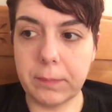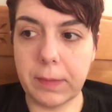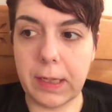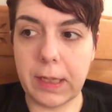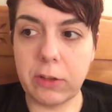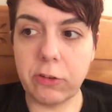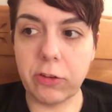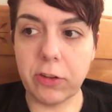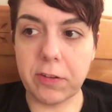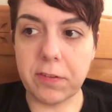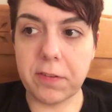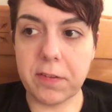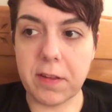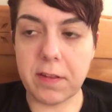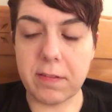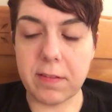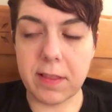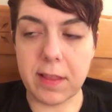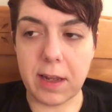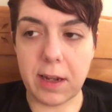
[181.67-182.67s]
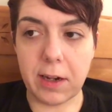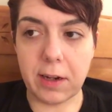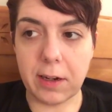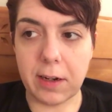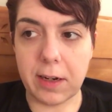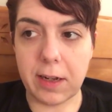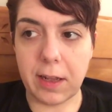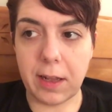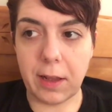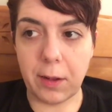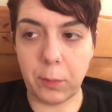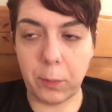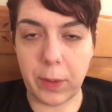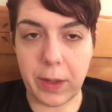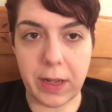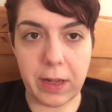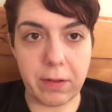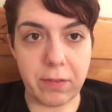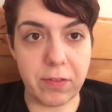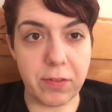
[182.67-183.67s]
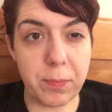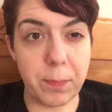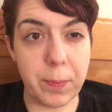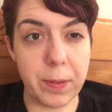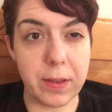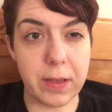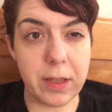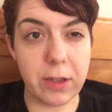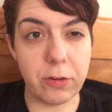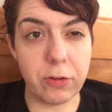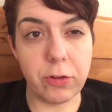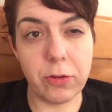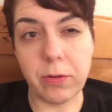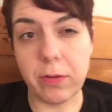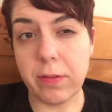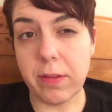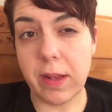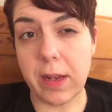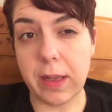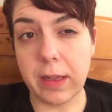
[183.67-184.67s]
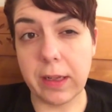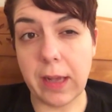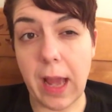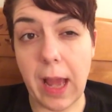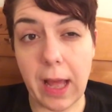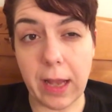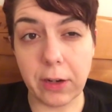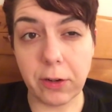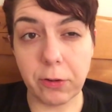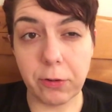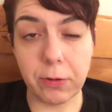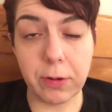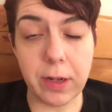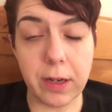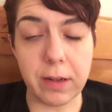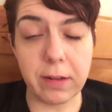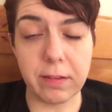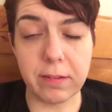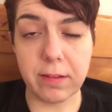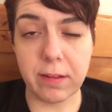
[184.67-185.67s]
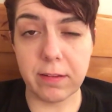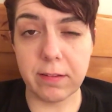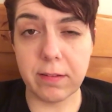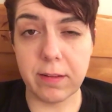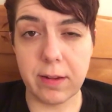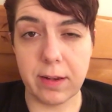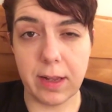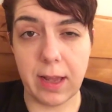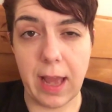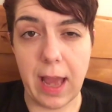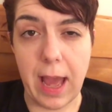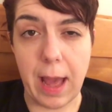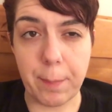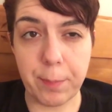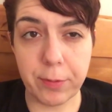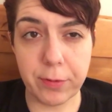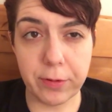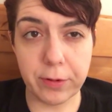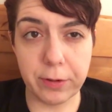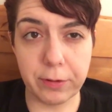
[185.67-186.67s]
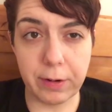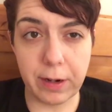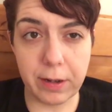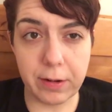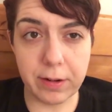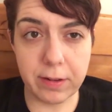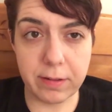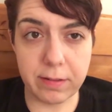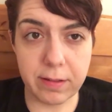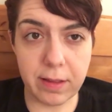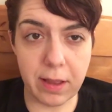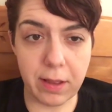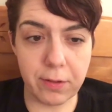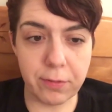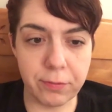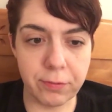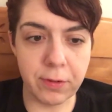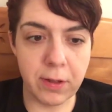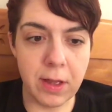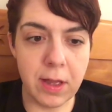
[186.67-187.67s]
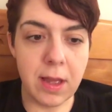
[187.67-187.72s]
it just sits there and it waves, but the issue is that it can create a cyst and a capsule around itself,